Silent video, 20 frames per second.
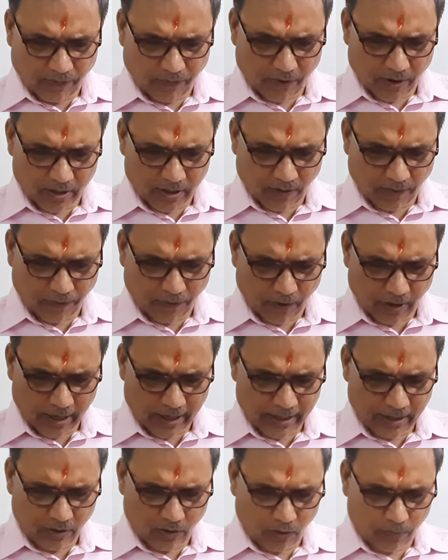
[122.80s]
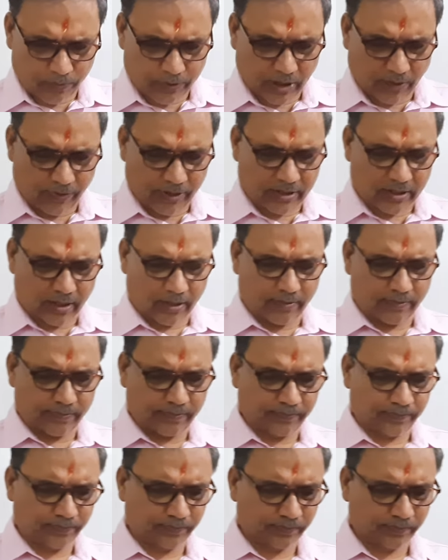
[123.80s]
for the following observation.